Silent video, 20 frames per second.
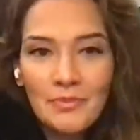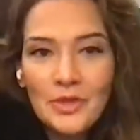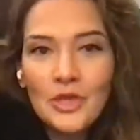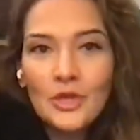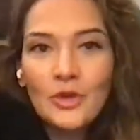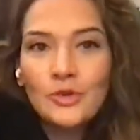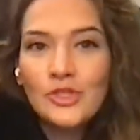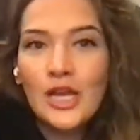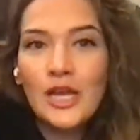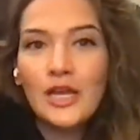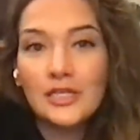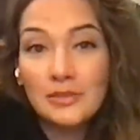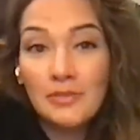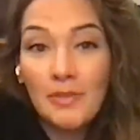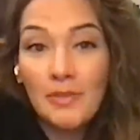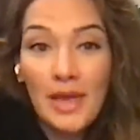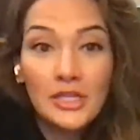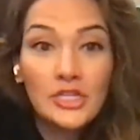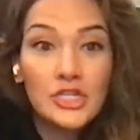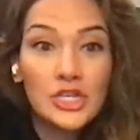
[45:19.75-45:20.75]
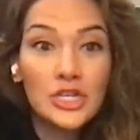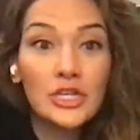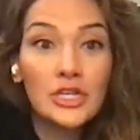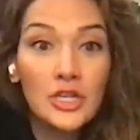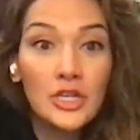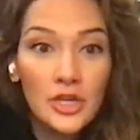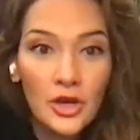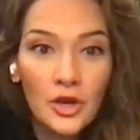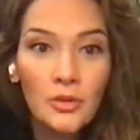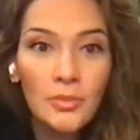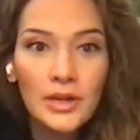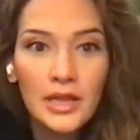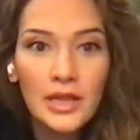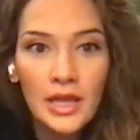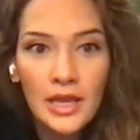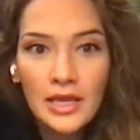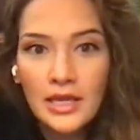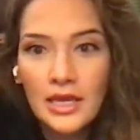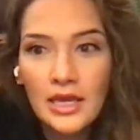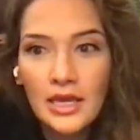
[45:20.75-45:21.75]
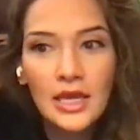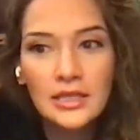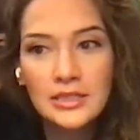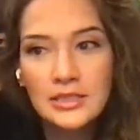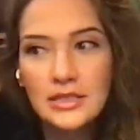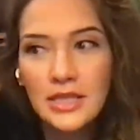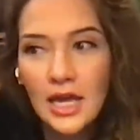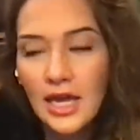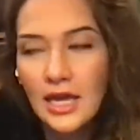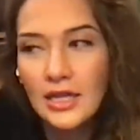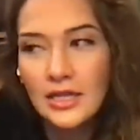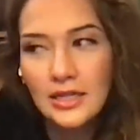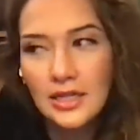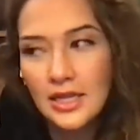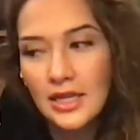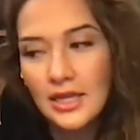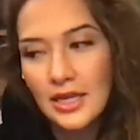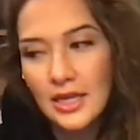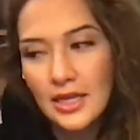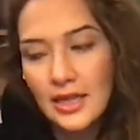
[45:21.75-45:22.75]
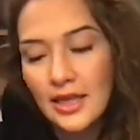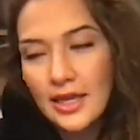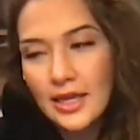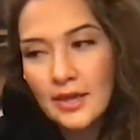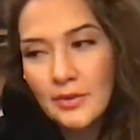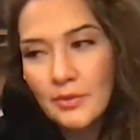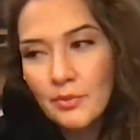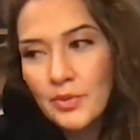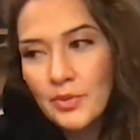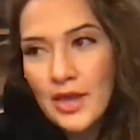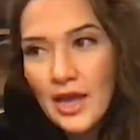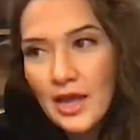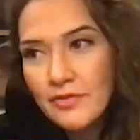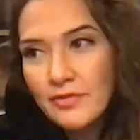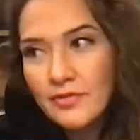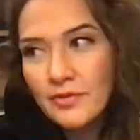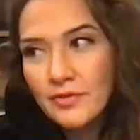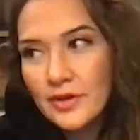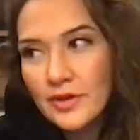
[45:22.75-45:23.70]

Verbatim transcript: huge ass mansion you know but like it's not like we have